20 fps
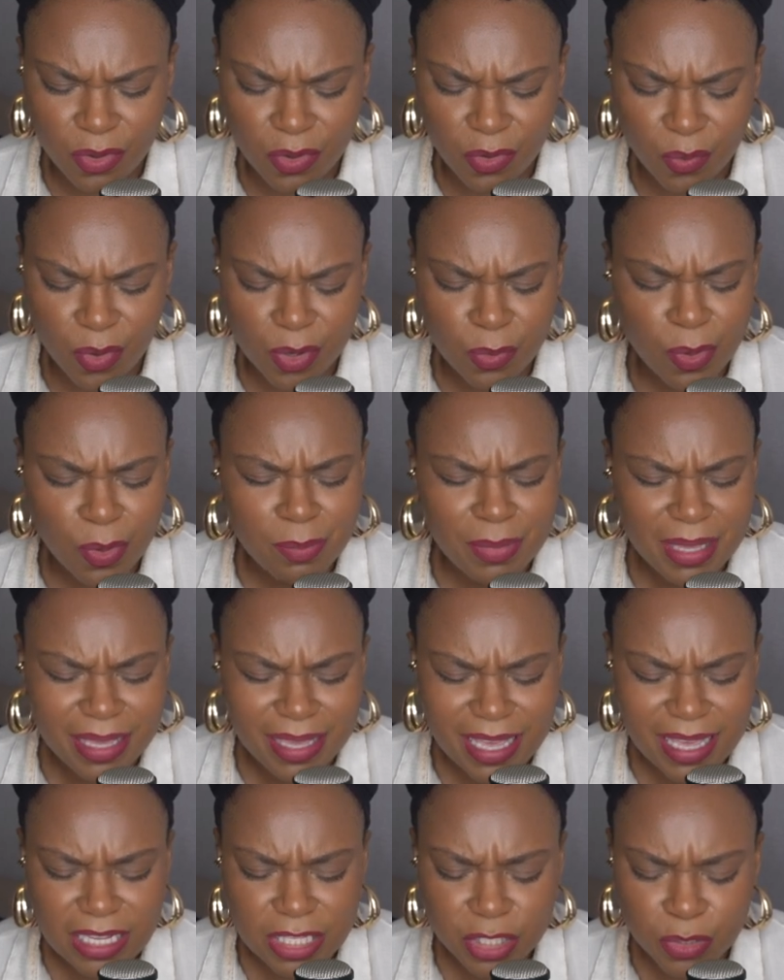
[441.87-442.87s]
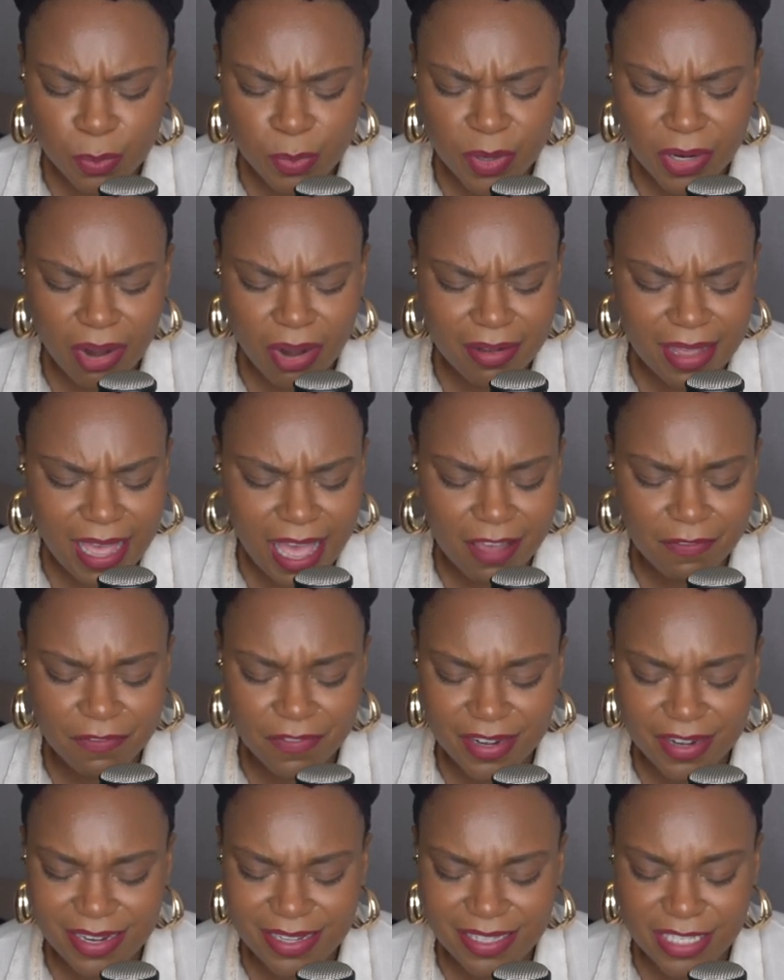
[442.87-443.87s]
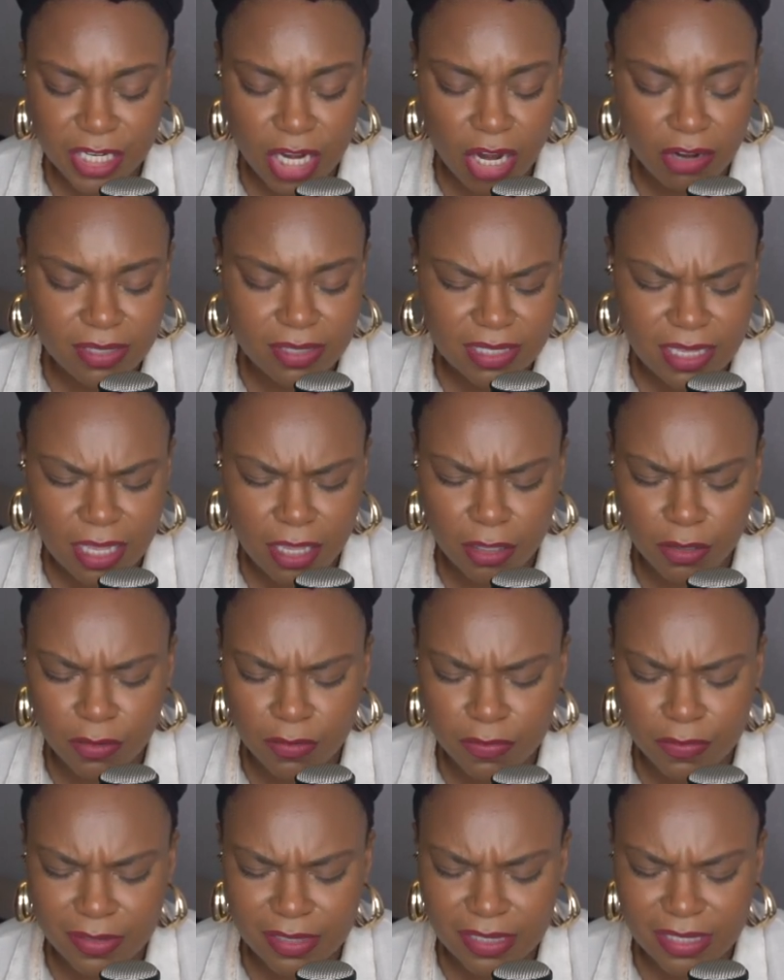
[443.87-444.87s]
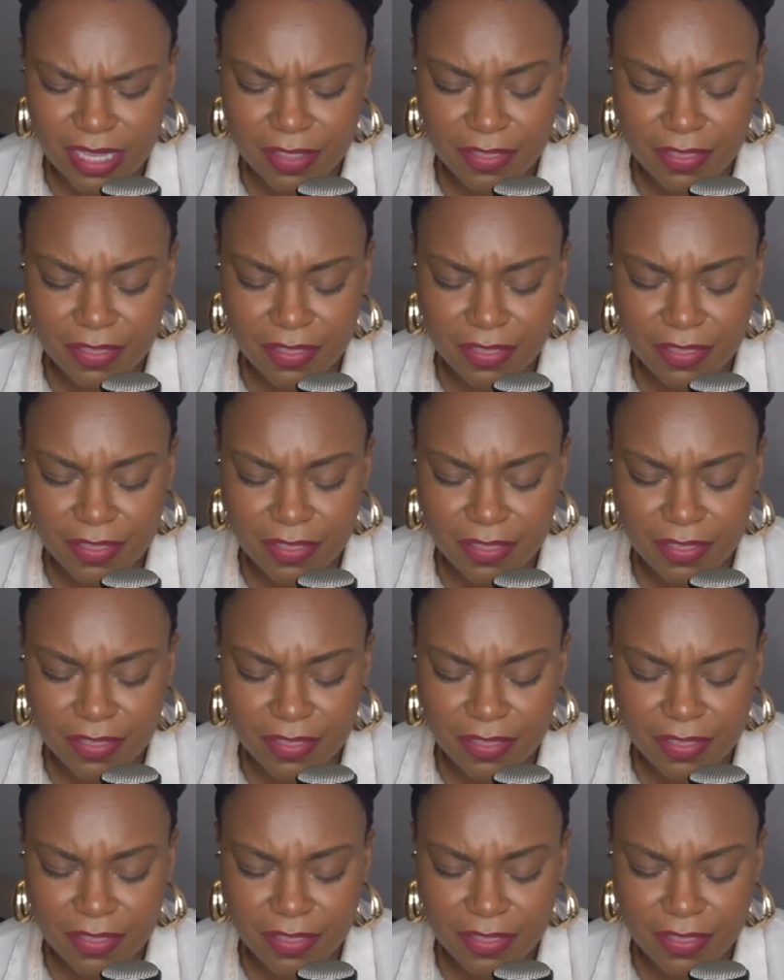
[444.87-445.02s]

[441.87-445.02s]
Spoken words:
when we begin to put our confidence in ourselves,